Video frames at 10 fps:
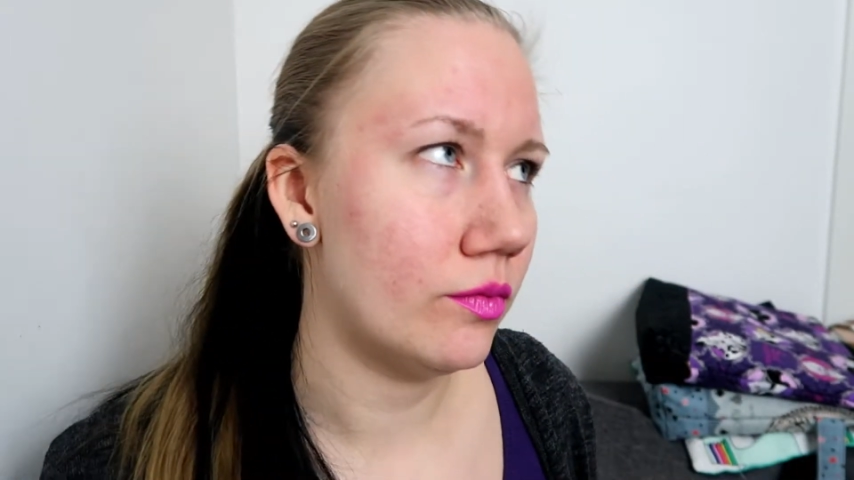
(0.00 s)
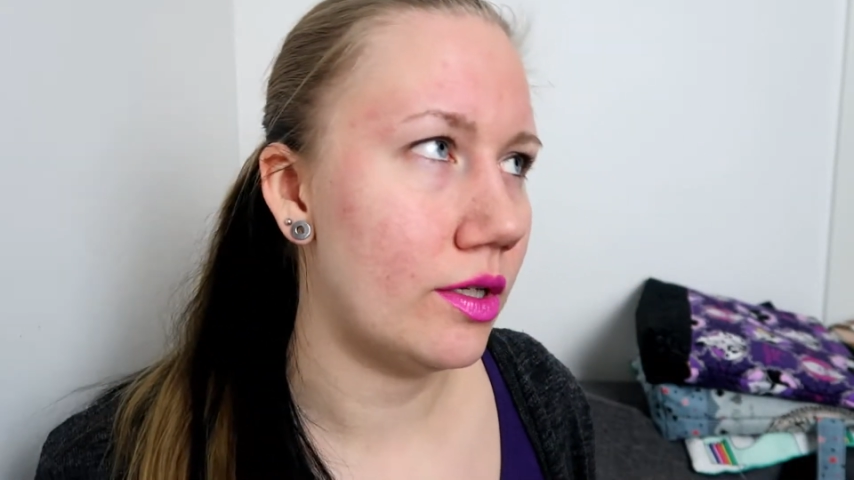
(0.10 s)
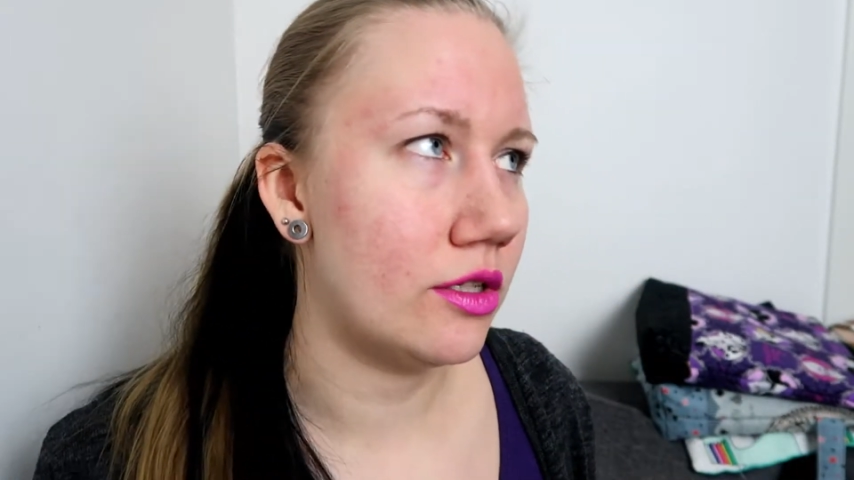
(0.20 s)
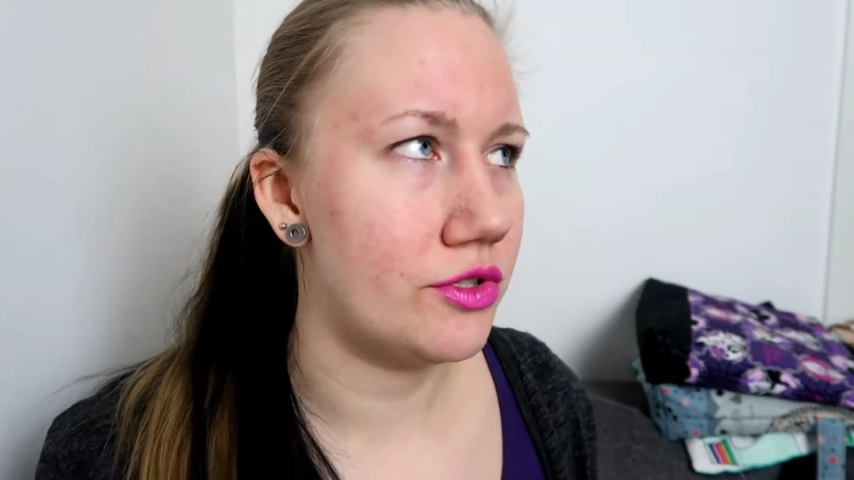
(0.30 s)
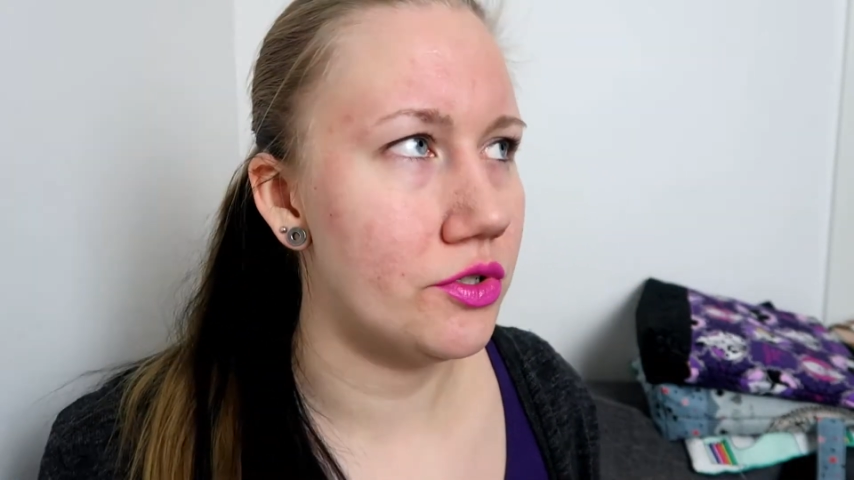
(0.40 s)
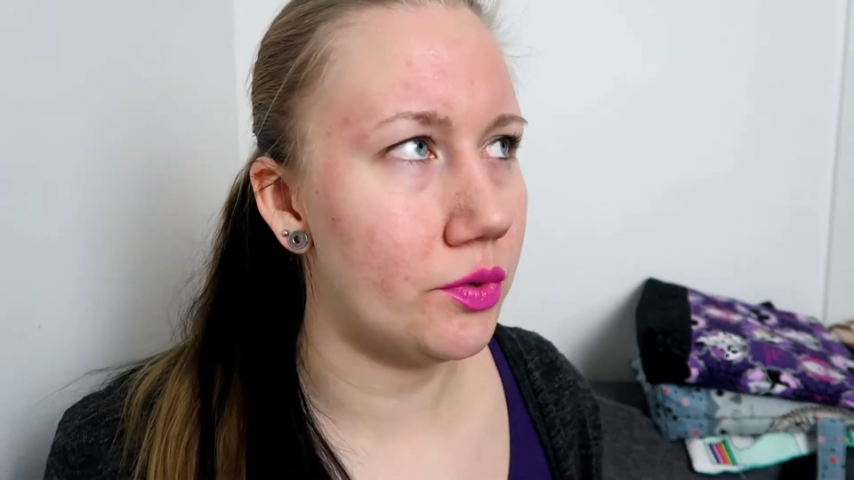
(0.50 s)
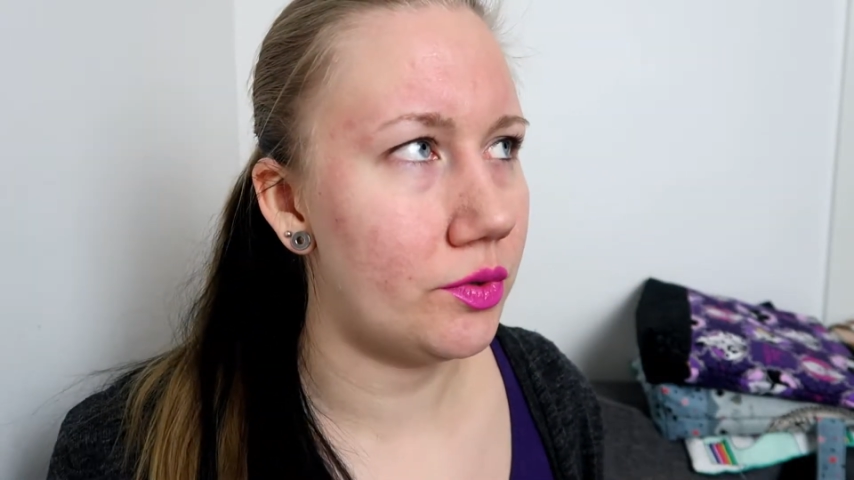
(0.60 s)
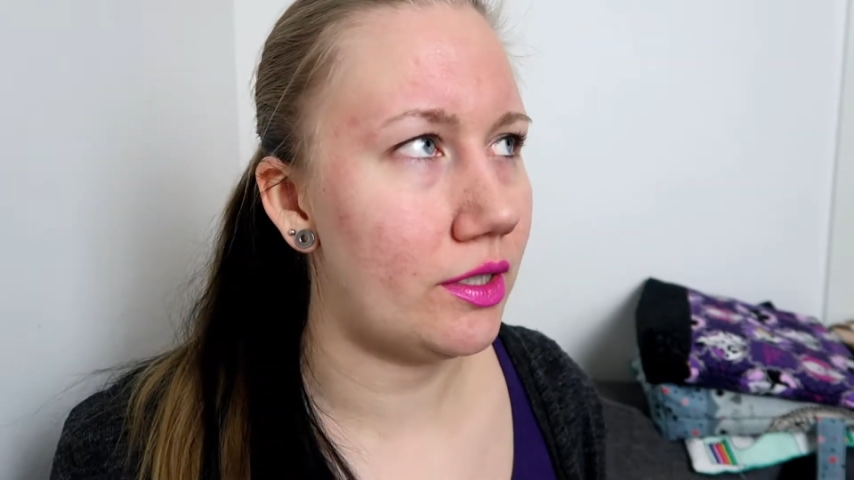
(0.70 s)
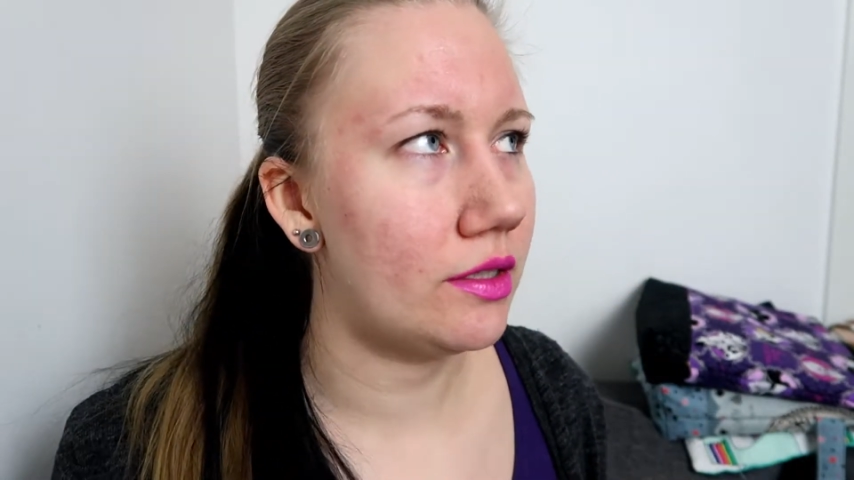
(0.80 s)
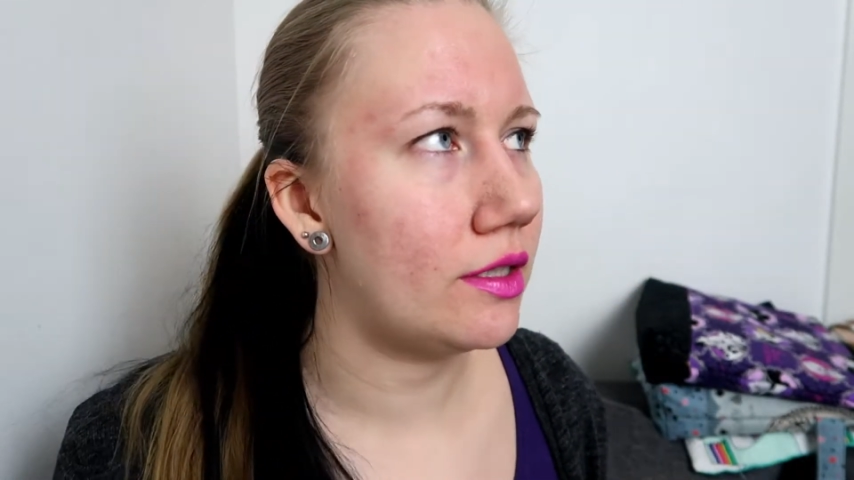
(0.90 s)
I
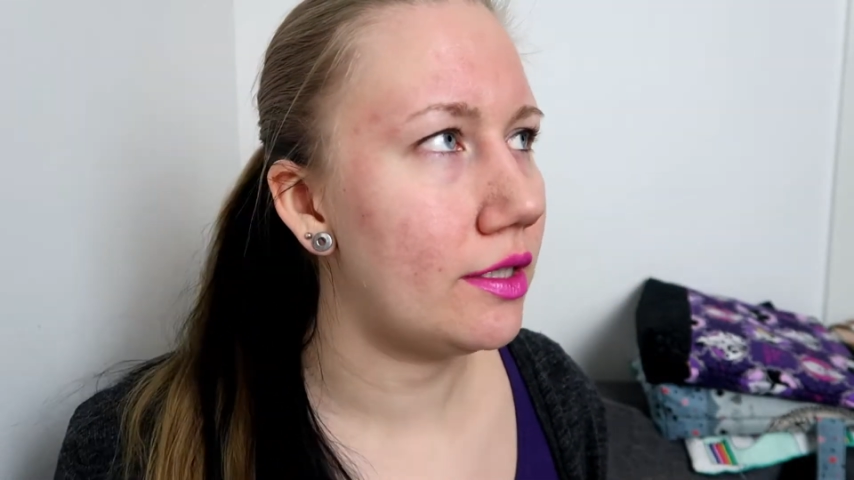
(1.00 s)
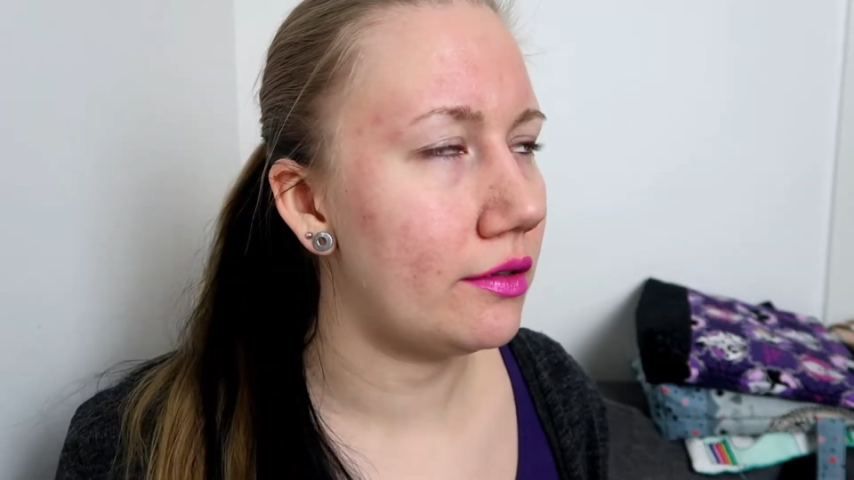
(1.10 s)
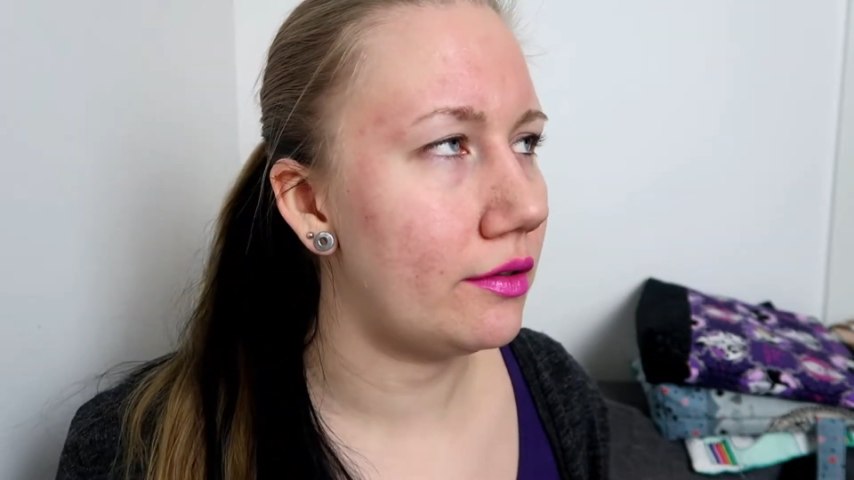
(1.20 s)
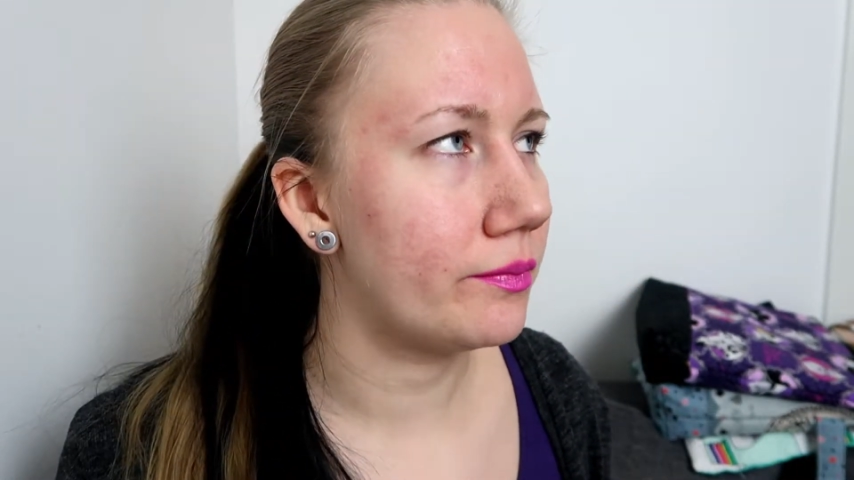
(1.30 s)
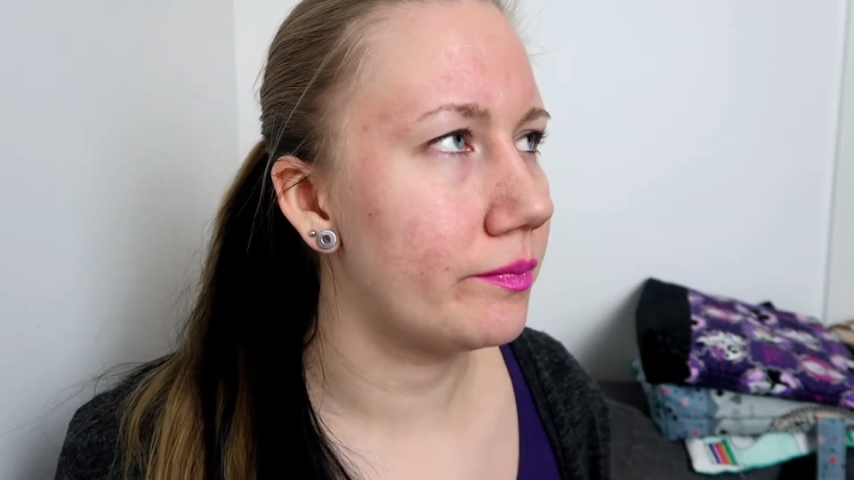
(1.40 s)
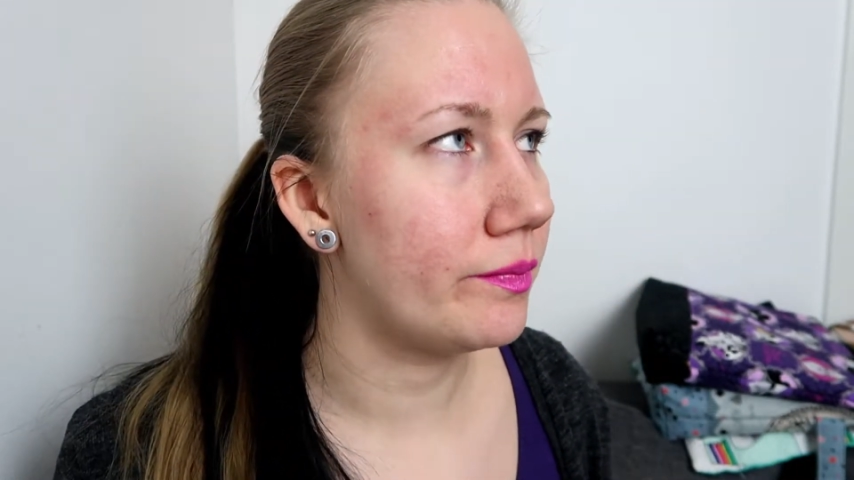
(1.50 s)
showed it in